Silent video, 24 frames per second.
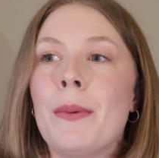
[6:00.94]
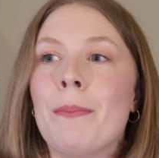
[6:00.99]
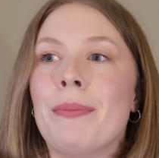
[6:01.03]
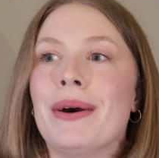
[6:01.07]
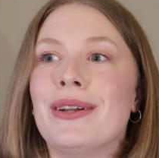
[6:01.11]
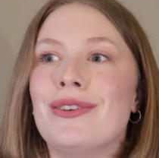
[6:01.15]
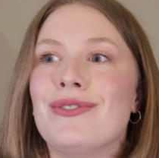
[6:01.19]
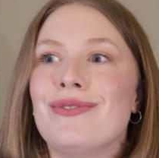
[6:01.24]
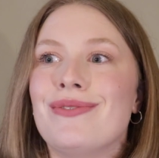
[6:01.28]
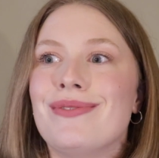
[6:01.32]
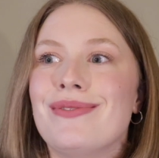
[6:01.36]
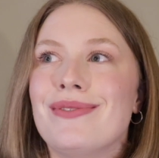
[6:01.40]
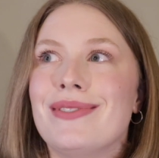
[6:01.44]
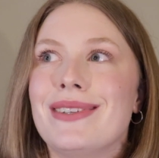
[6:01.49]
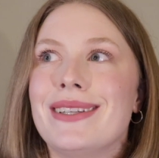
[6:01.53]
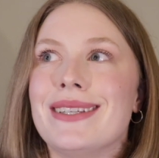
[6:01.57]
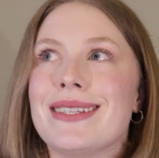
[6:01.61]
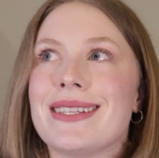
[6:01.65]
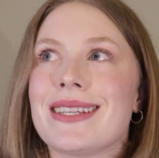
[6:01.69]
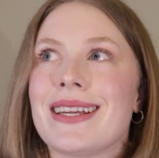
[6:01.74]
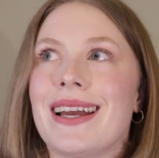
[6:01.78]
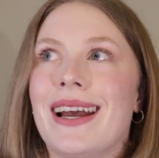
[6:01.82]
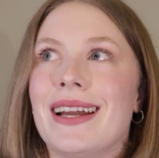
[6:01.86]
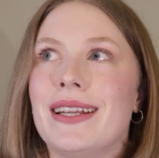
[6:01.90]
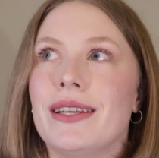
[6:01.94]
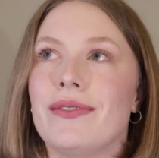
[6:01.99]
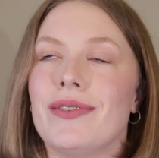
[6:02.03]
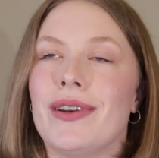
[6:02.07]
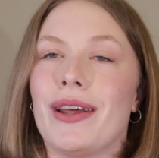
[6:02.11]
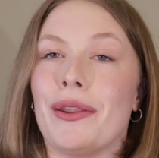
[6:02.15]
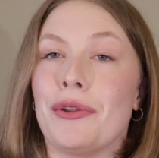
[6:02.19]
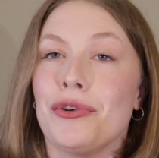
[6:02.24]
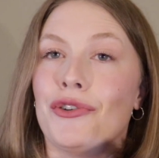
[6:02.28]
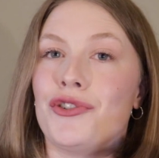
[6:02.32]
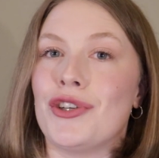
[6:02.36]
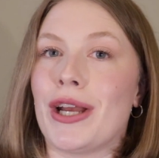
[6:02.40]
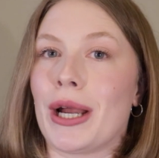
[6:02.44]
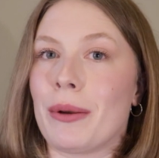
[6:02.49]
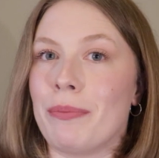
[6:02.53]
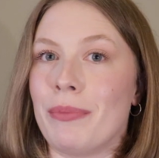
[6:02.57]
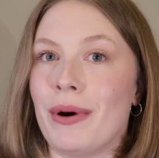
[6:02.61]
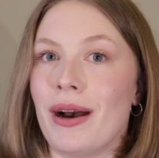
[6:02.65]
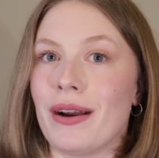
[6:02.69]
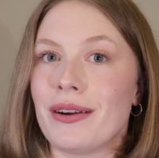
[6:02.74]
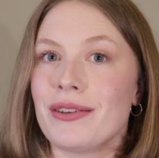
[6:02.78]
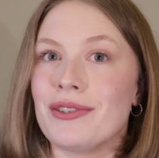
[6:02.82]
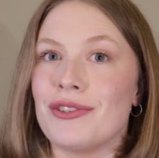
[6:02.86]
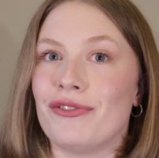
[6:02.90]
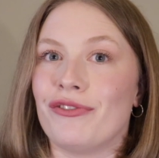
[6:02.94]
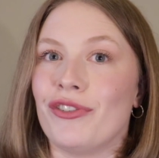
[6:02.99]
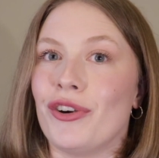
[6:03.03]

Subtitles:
but it's kind of another checkbox